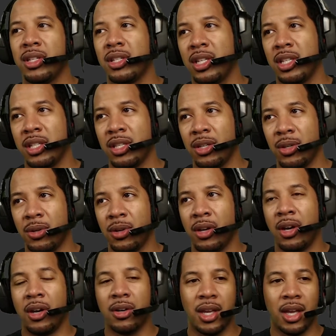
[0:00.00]
into,
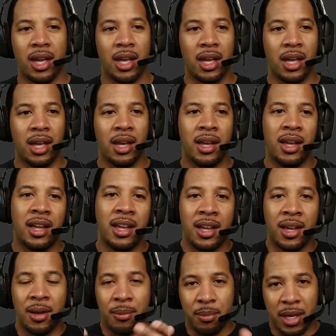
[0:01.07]
okay,
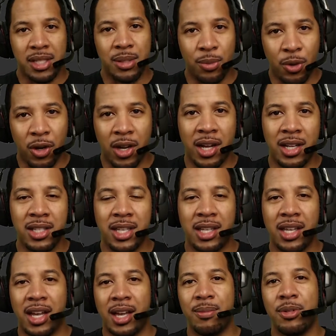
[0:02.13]
make some more content
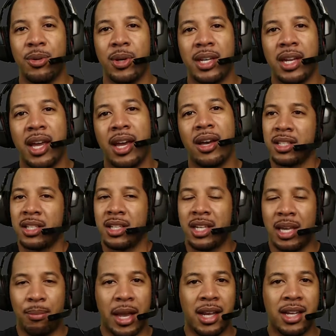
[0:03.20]
like I'm doing now,
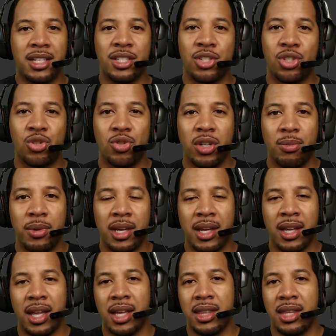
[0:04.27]
get back into
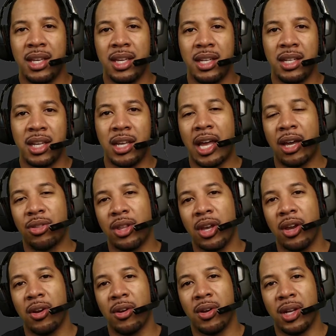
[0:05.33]
streaming, and then get out
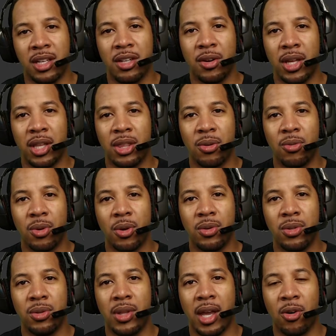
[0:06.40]
there and hit the road,
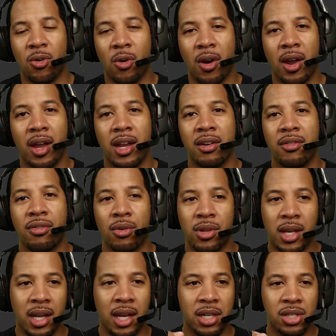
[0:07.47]
do that grind for
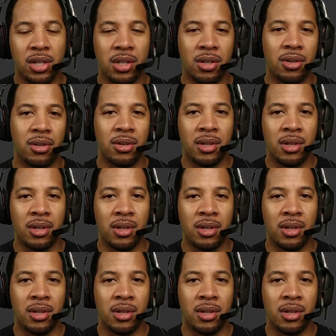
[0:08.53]
that extra little